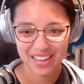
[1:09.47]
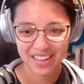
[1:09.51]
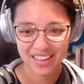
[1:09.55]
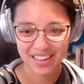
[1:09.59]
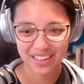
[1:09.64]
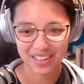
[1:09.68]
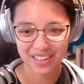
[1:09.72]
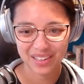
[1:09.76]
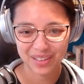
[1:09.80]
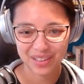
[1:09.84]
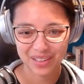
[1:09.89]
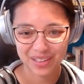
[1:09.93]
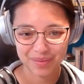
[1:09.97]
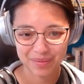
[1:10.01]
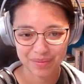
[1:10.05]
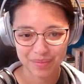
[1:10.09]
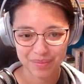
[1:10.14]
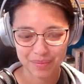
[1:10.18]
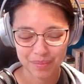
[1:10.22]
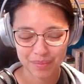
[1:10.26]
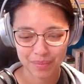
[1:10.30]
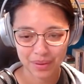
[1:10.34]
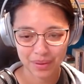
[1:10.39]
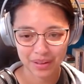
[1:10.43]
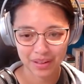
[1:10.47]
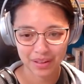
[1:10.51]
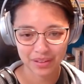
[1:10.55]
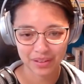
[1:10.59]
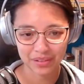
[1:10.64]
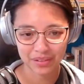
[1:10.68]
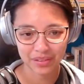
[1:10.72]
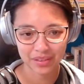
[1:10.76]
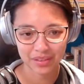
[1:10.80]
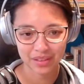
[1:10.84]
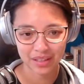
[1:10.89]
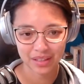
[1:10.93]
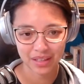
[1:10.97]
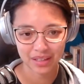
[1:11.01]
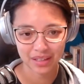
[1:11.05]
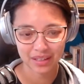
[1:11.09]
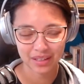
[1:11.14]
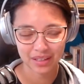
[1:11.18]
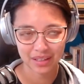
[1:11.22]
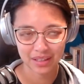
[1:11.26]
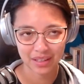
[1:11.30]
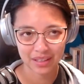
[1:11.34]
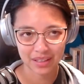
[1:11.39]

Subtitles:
But other than that,